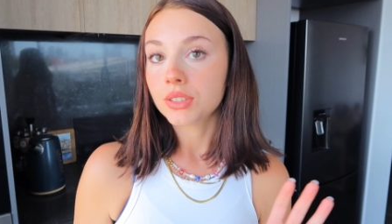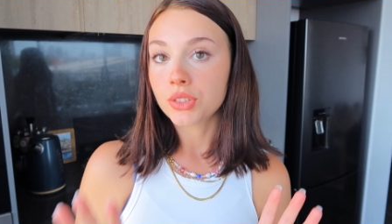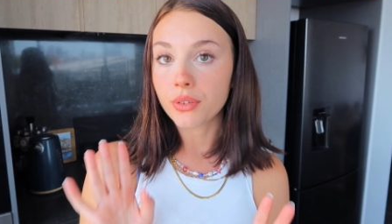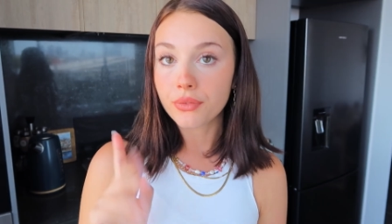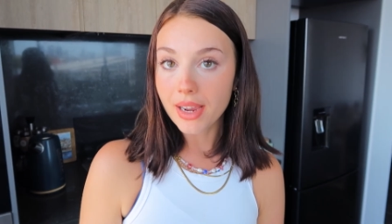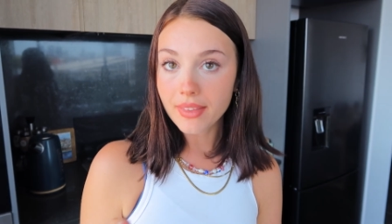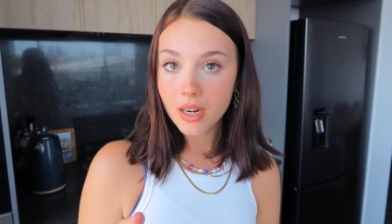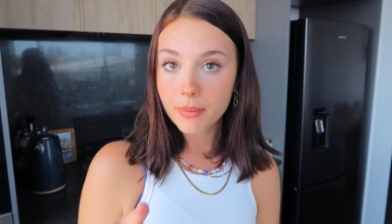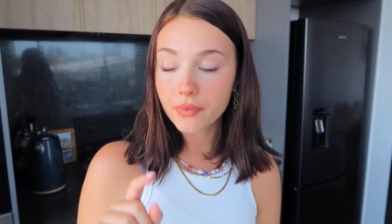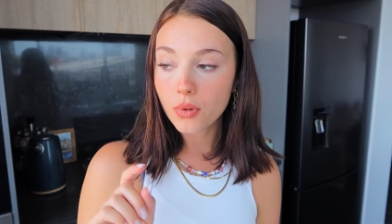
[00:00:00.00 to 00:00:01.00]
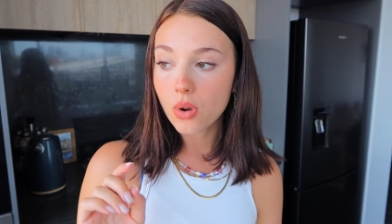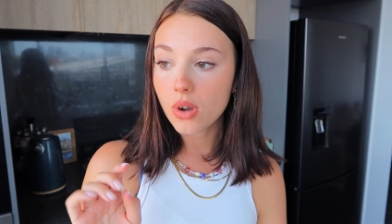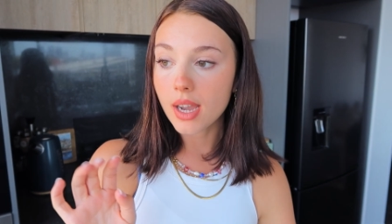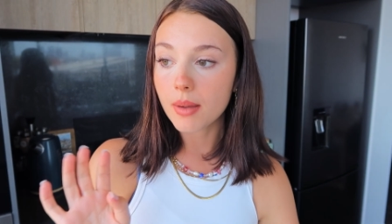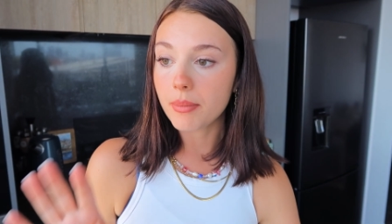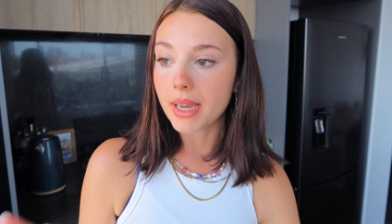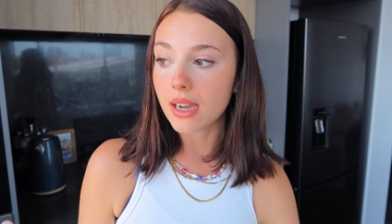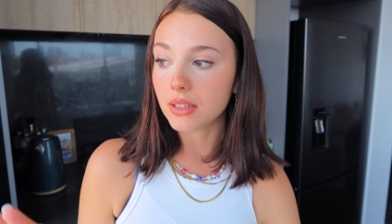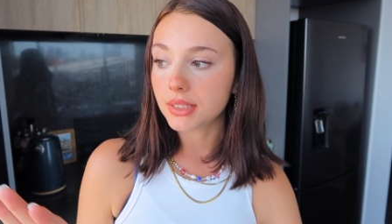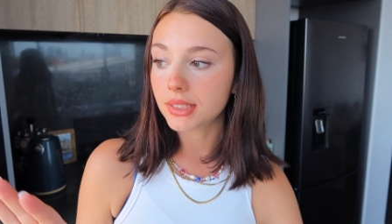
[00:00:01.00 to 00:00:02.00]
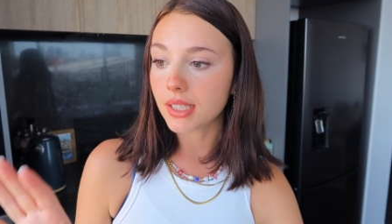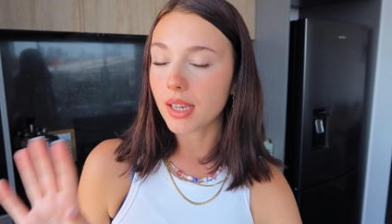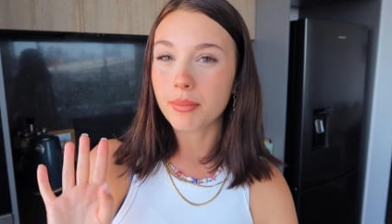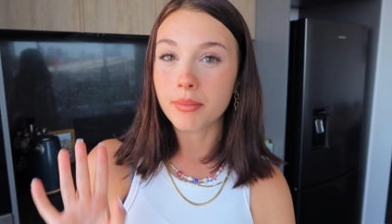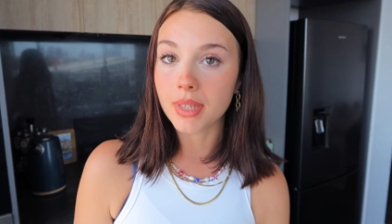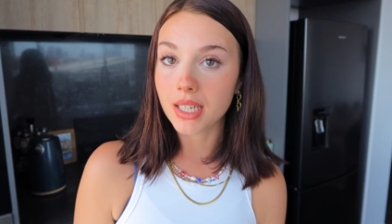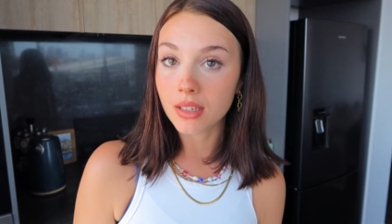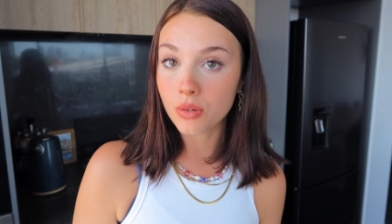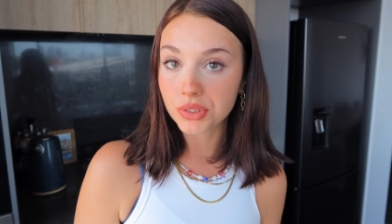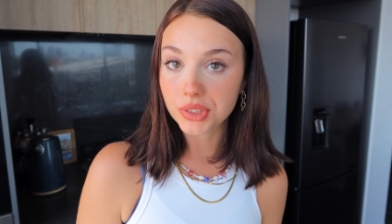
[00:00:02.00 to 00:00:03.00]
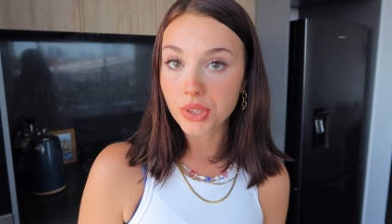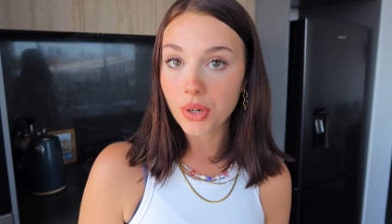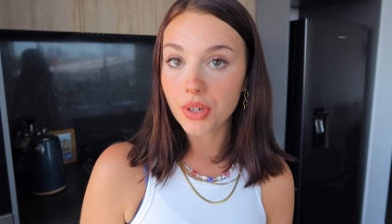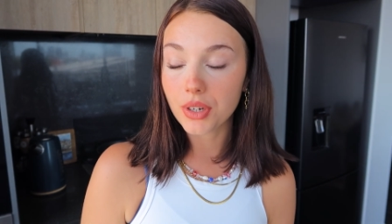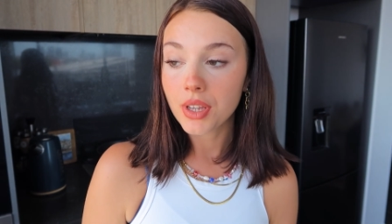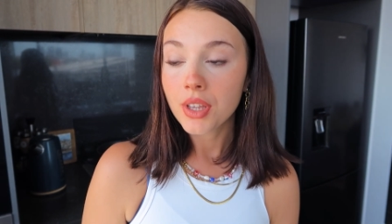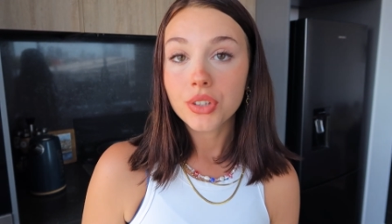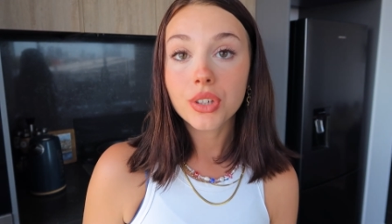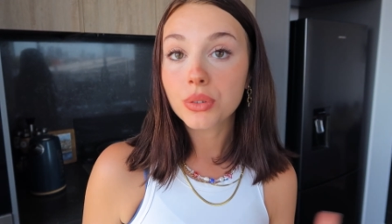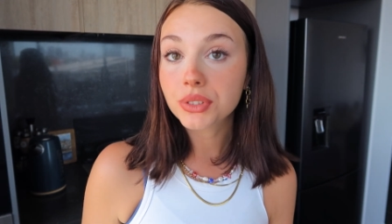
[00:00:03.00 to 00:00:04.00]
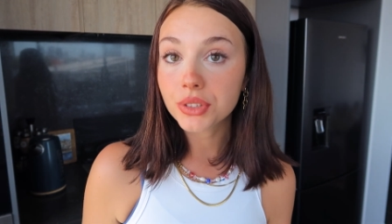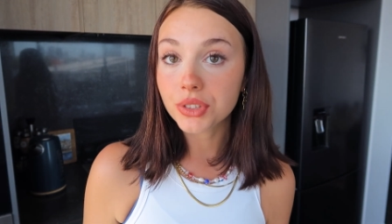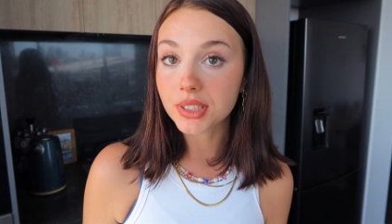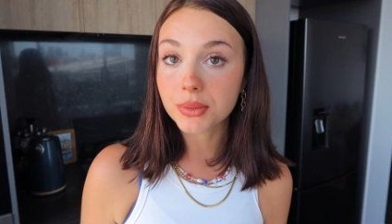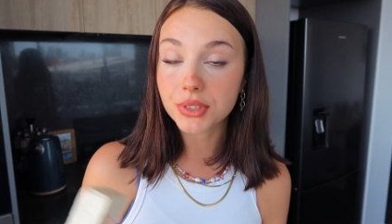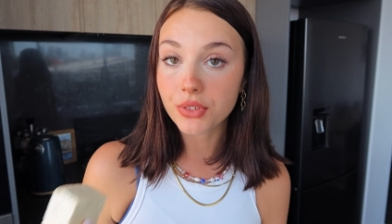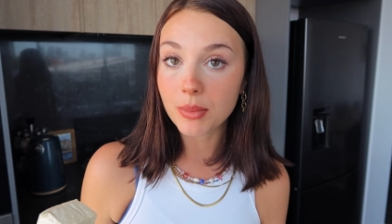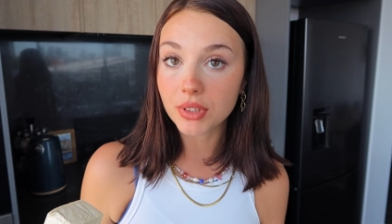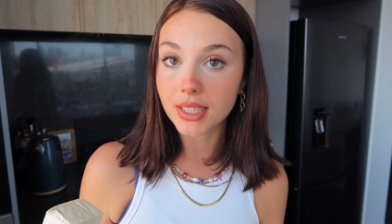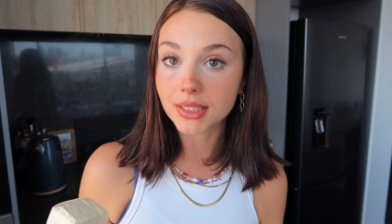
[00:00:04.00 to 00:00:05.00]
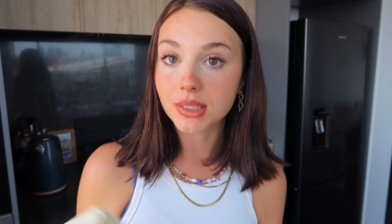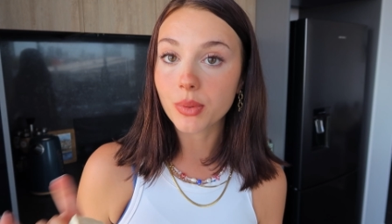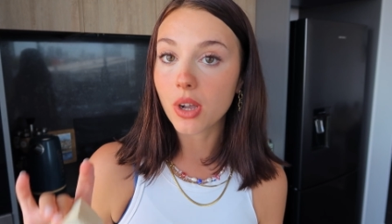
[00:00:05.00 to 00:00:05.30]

So fry that up for about a minute or so. You can also do this with scrambled eggs as